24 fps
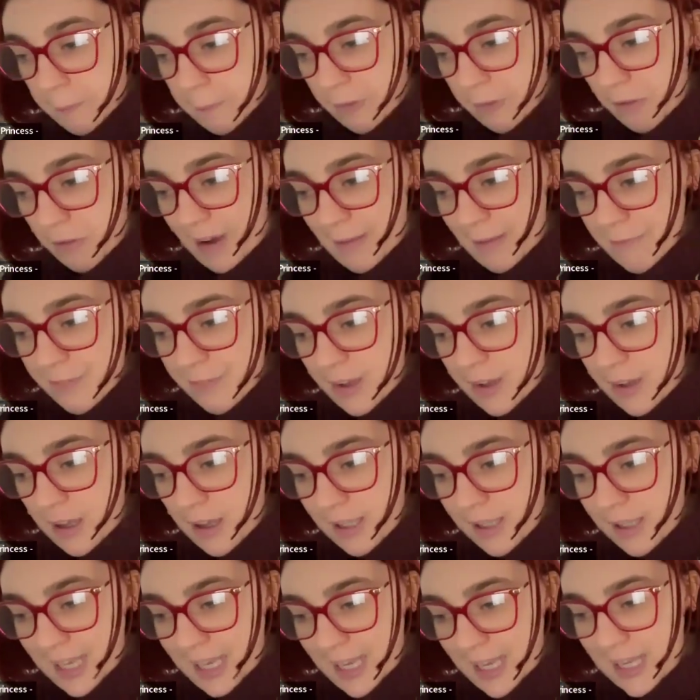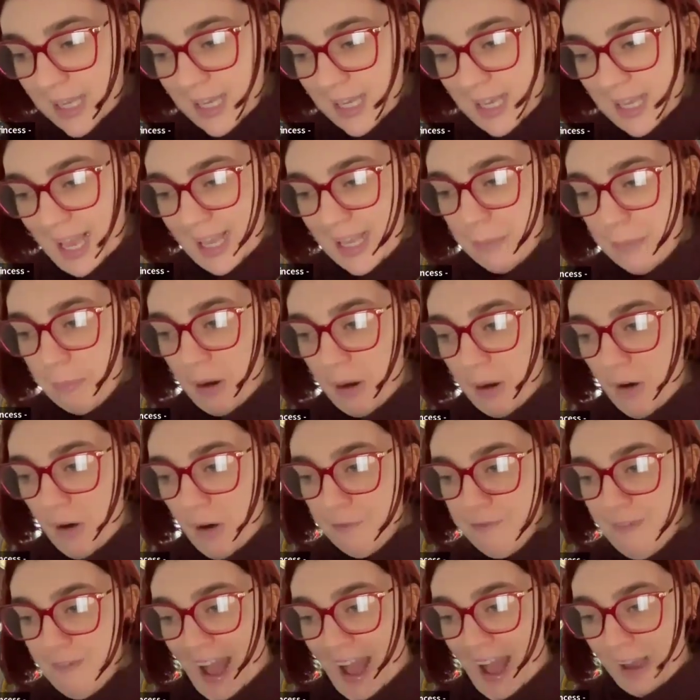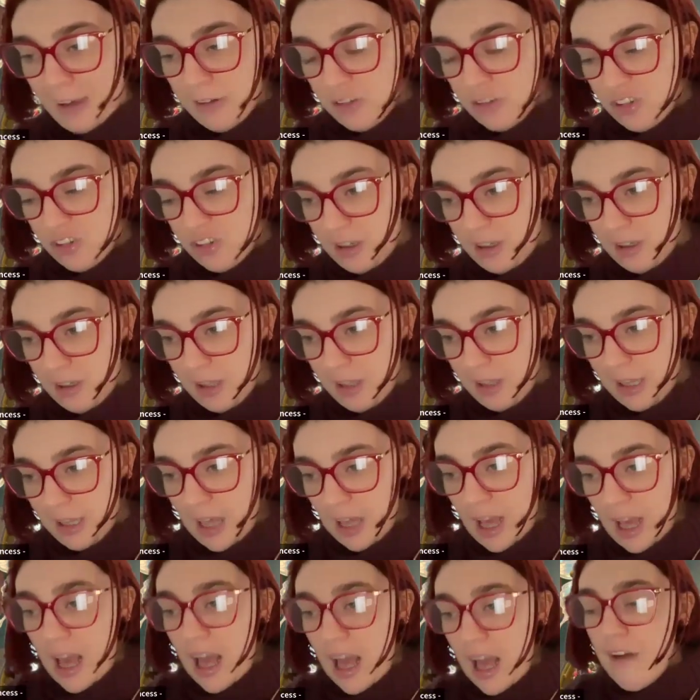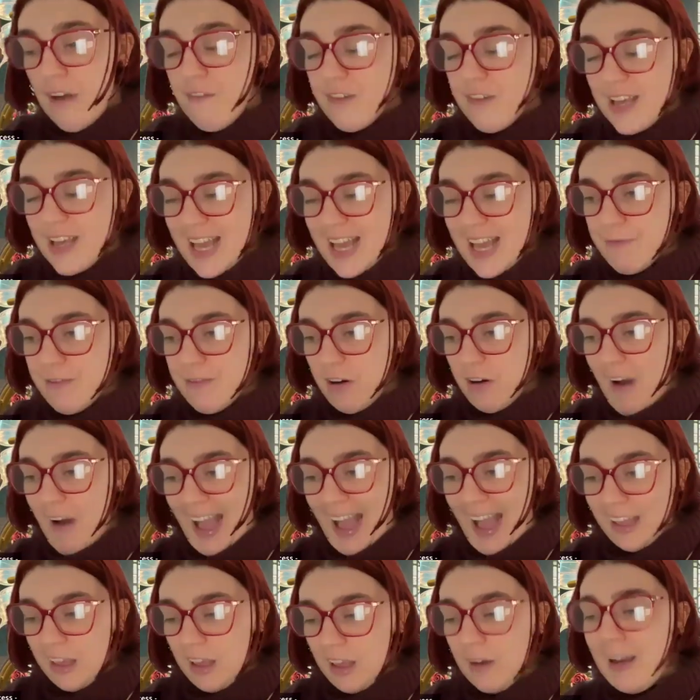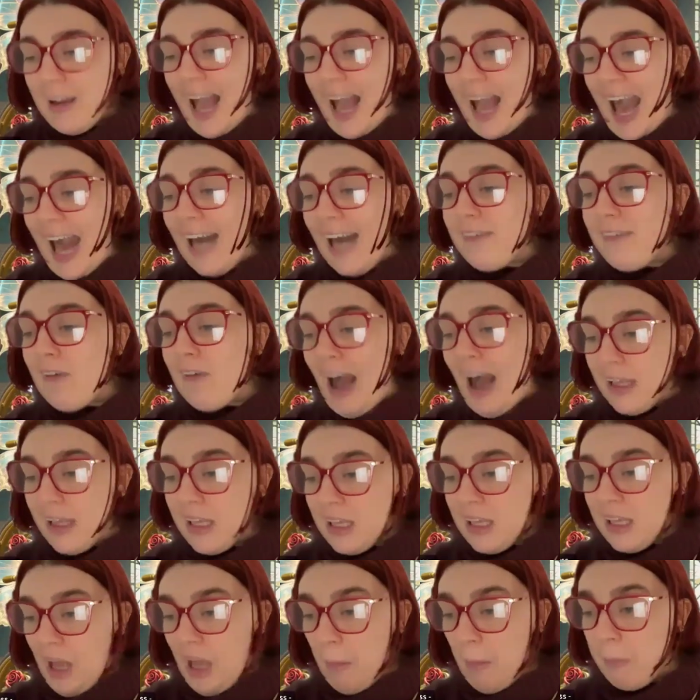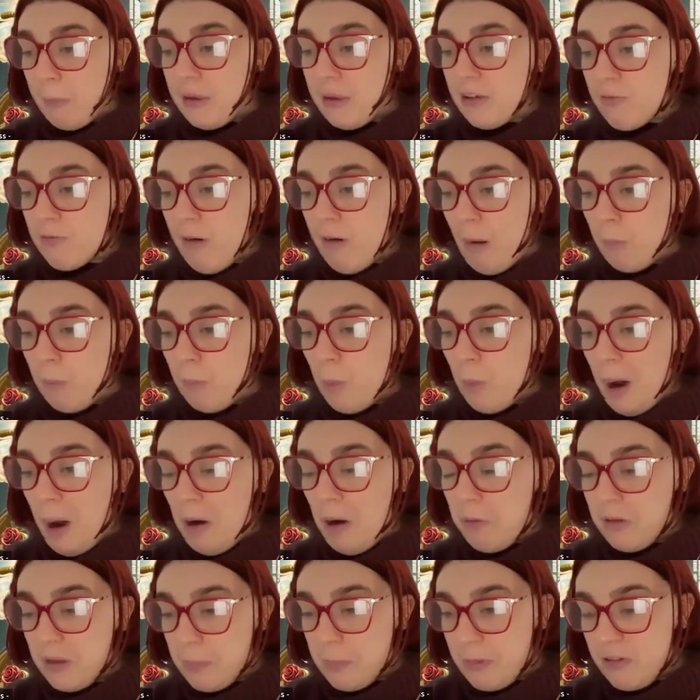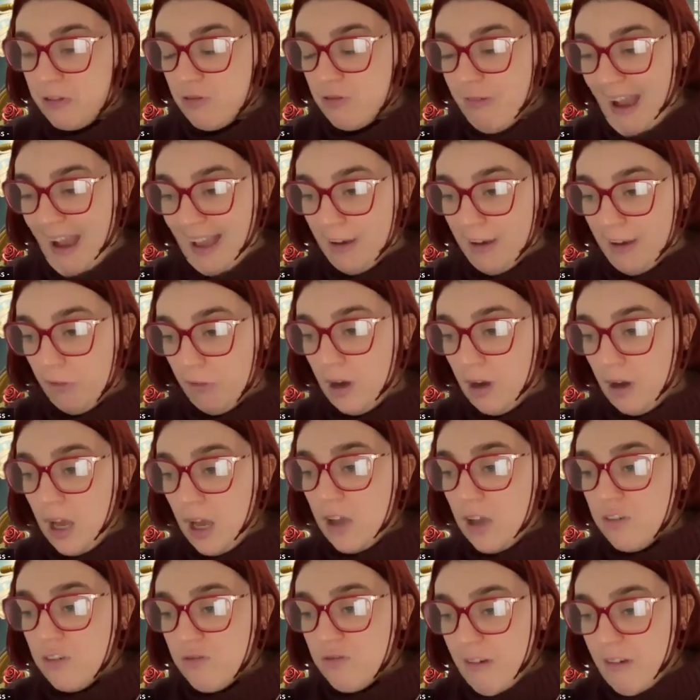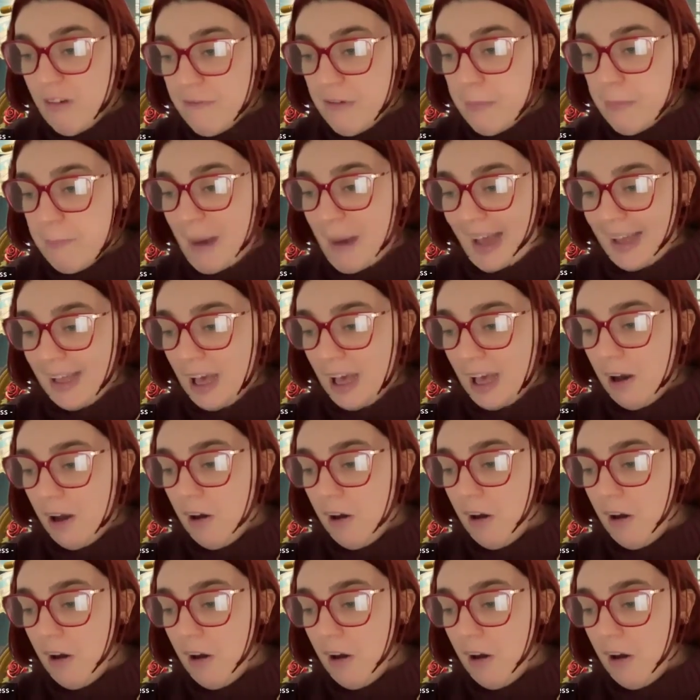Boleyn versus Seymour factions. The lesson highlights Thomas Cromwell's betrayal, driven by